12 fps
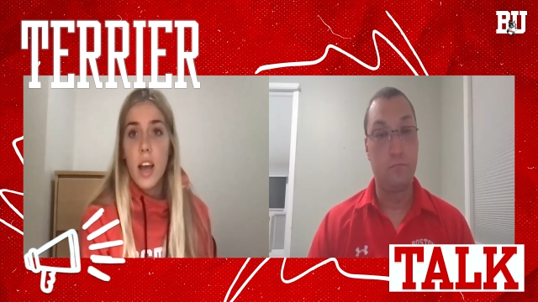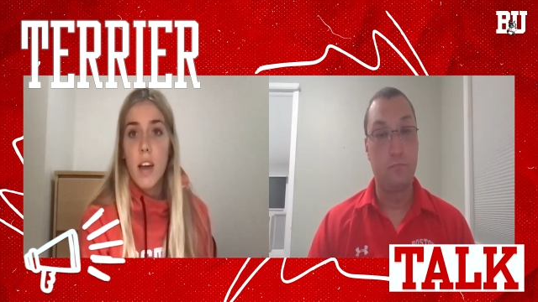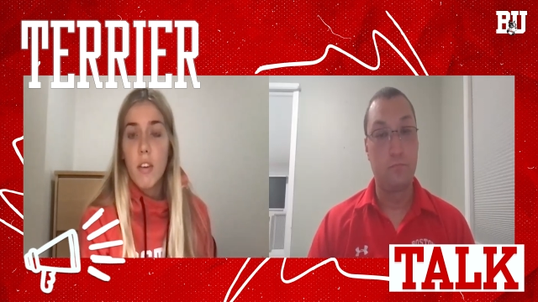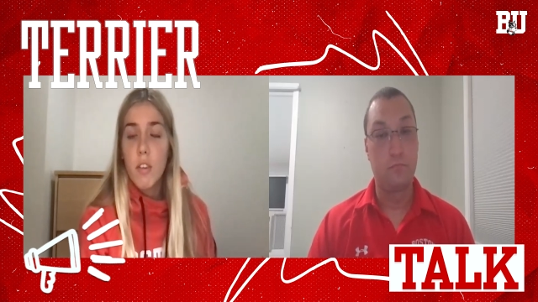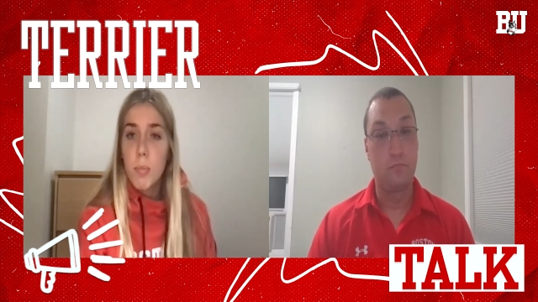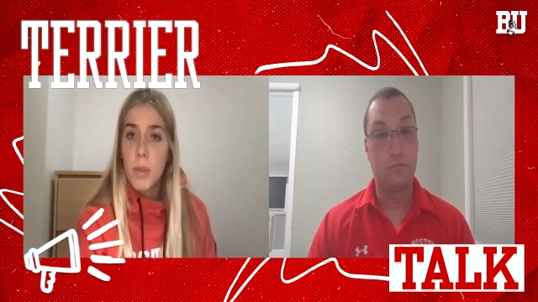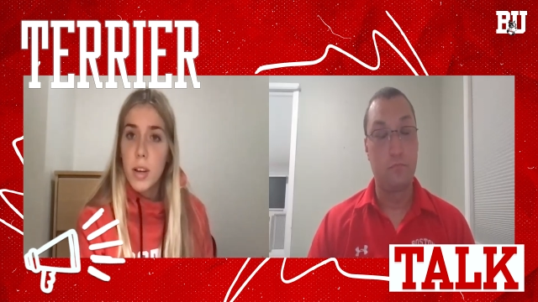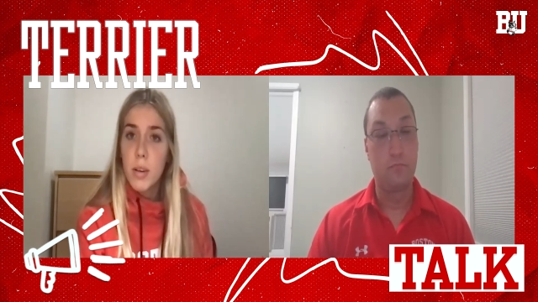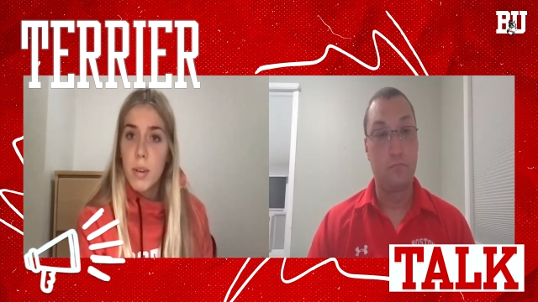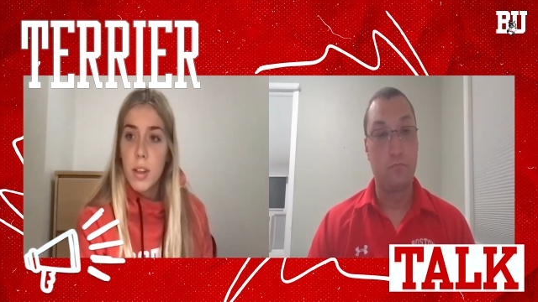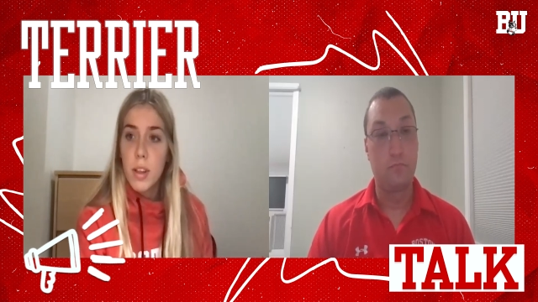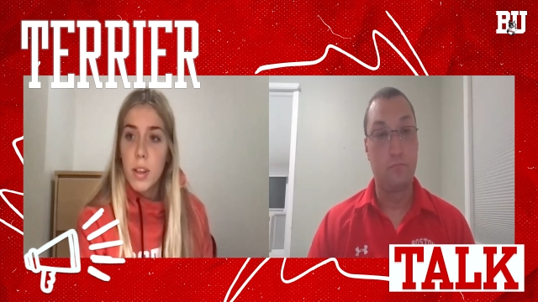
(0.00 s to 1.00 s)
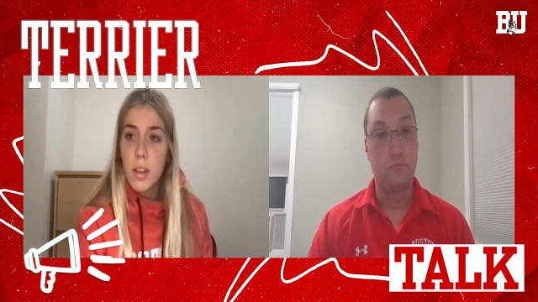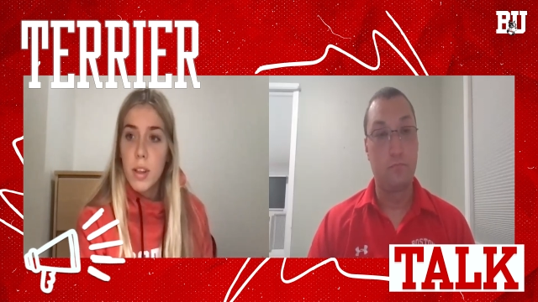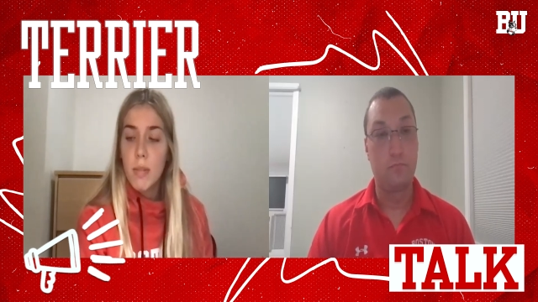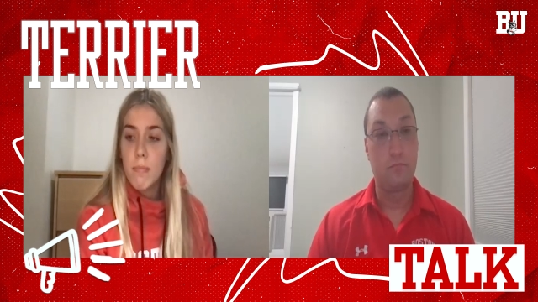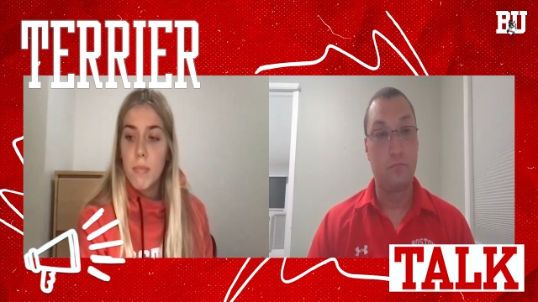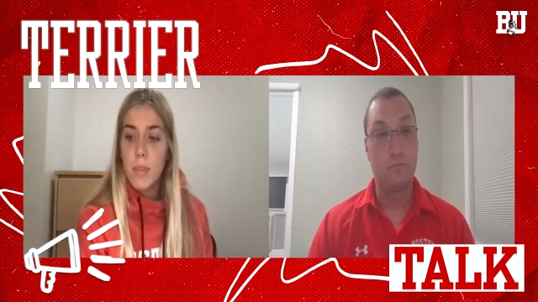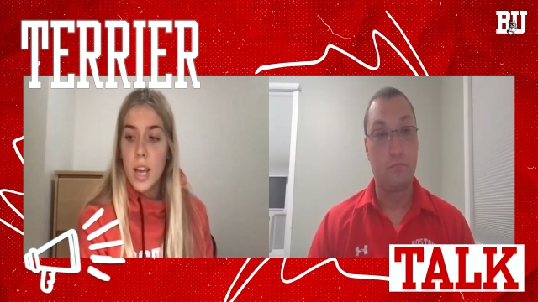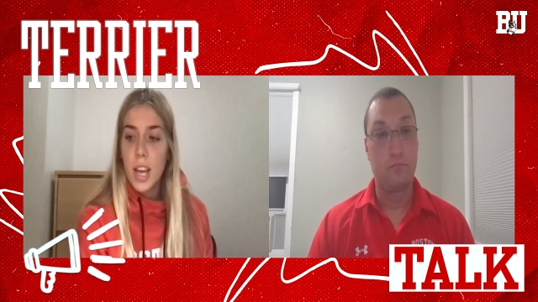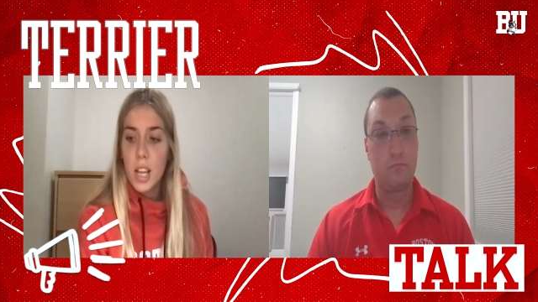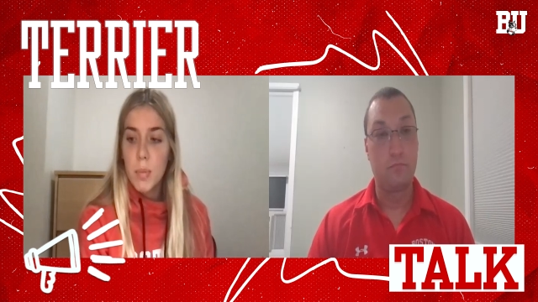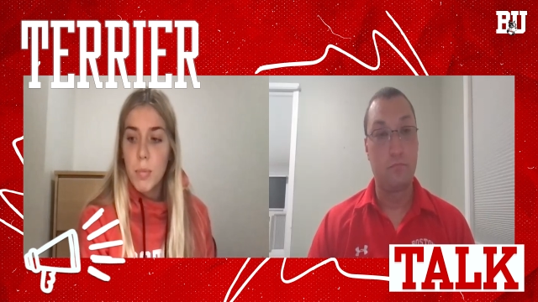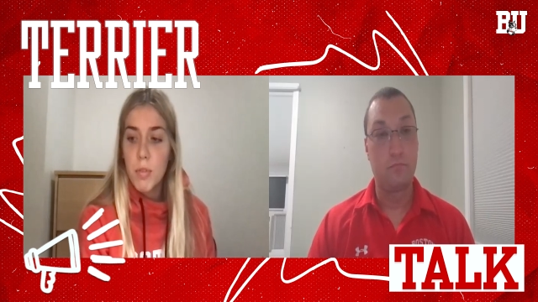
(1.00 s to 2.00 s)
Speaker 1: I've never played with um,
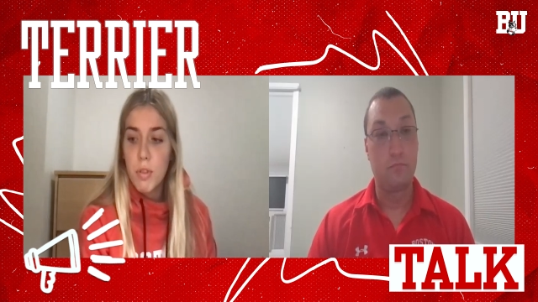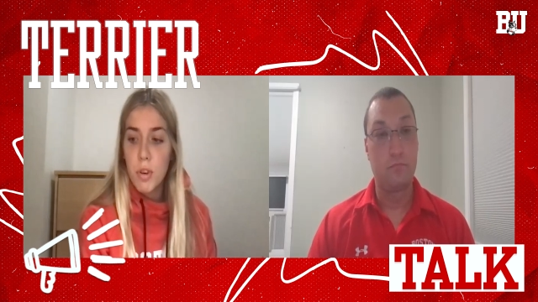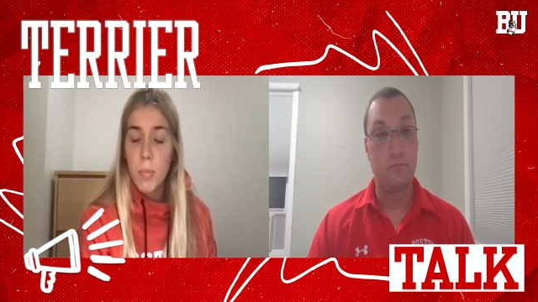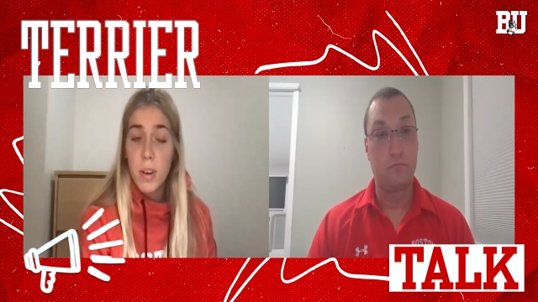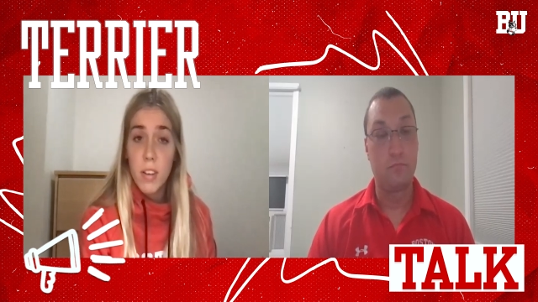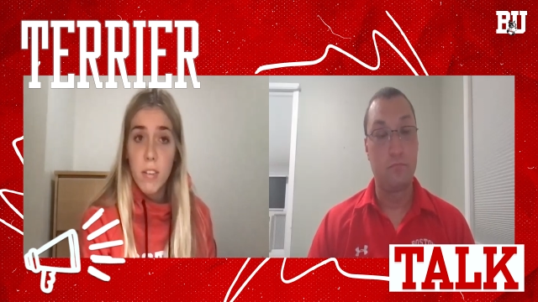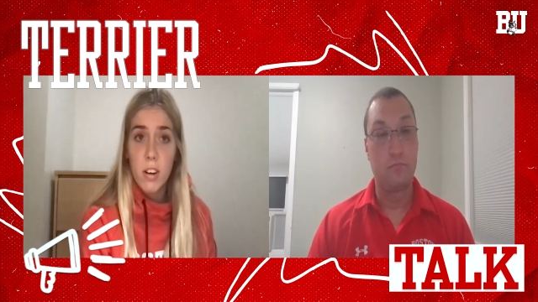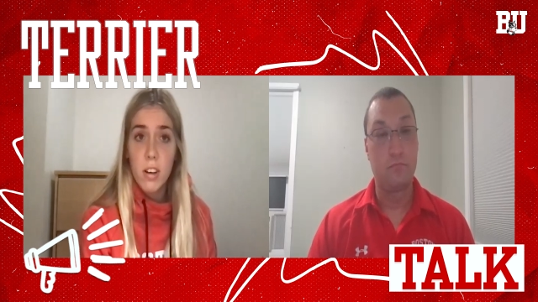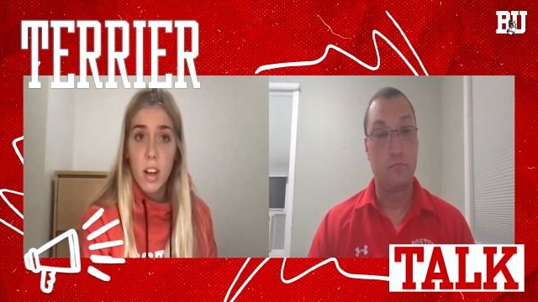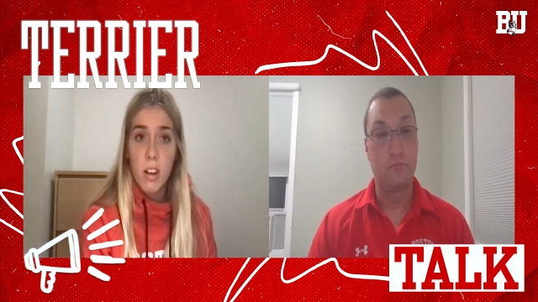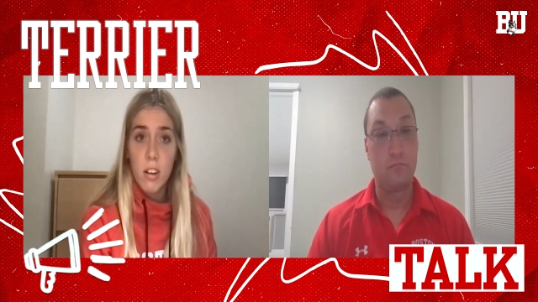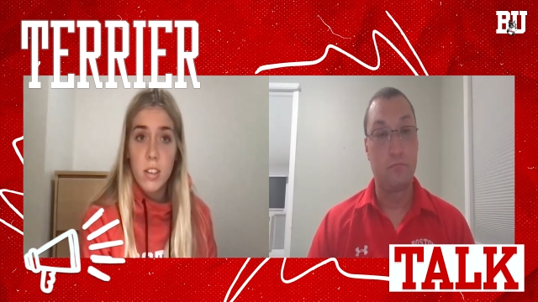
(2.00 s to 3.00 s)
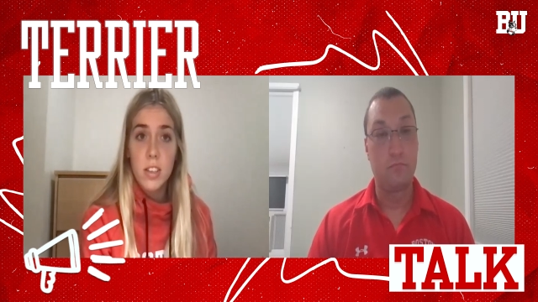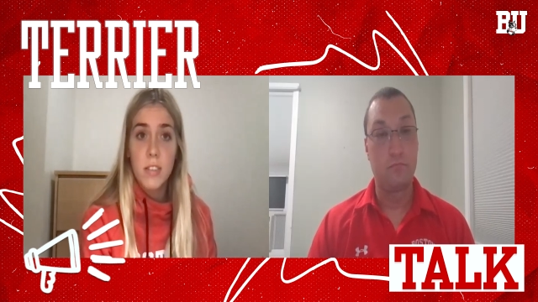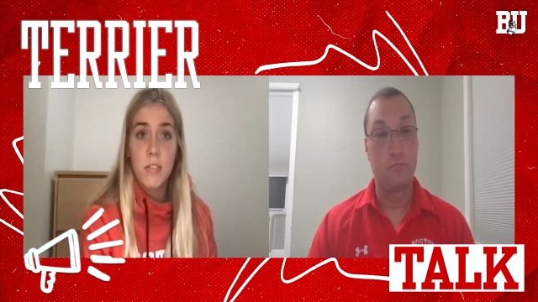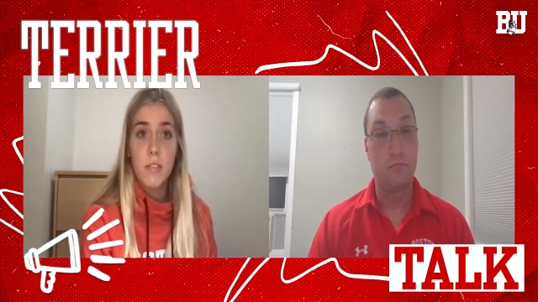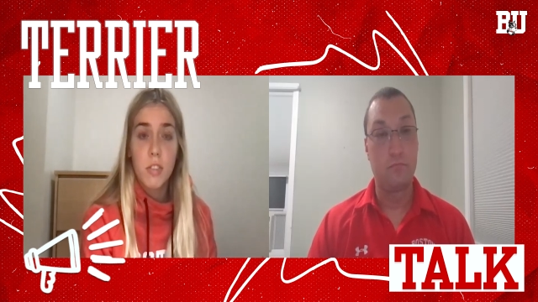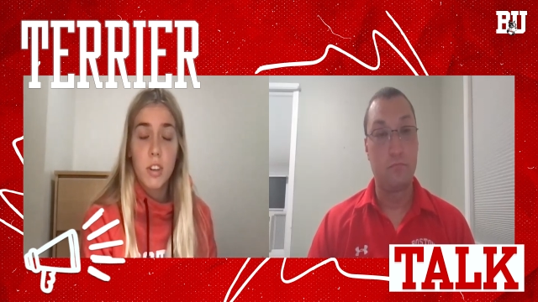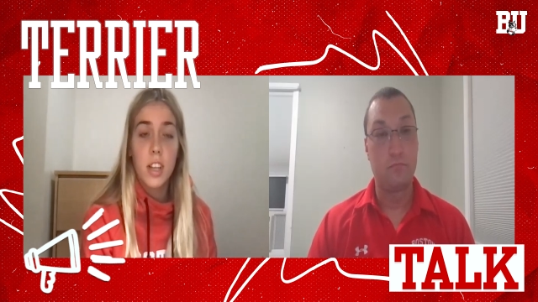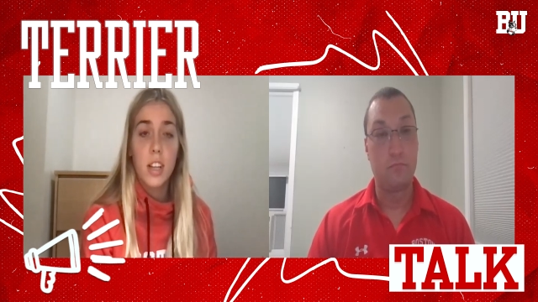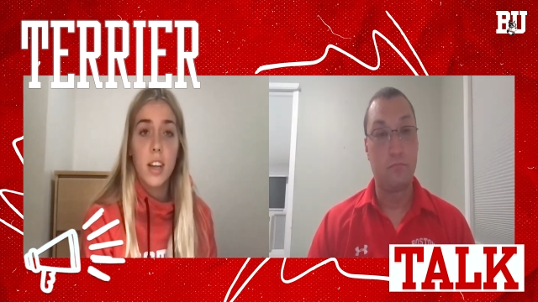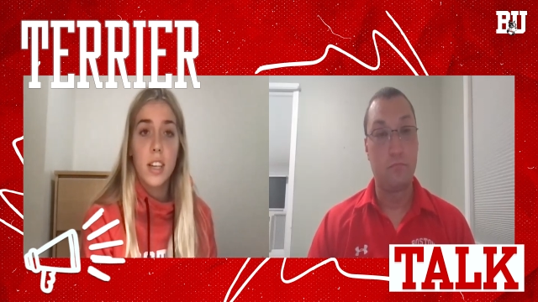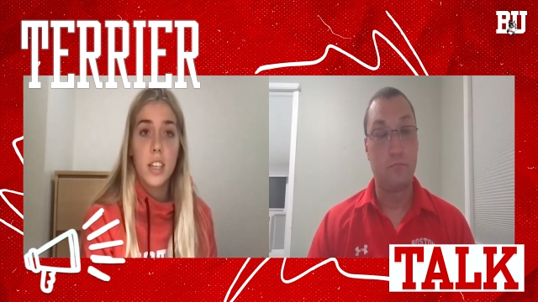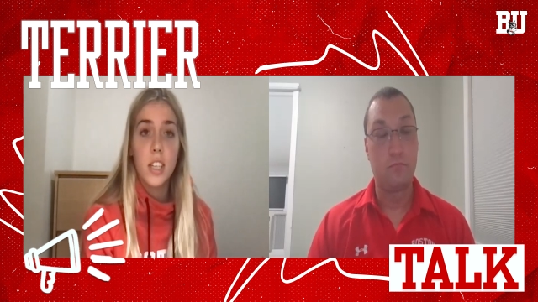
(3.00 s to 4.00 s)
Haley before, but I've I honestly really
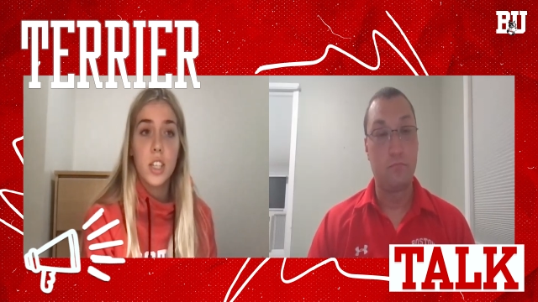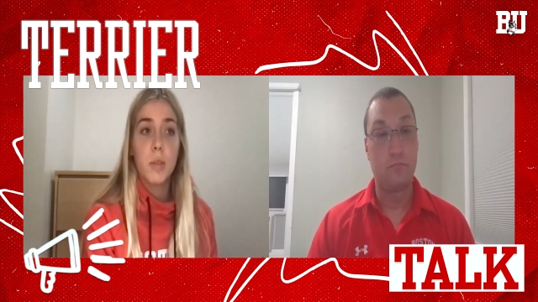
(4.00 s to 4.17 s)
liked it.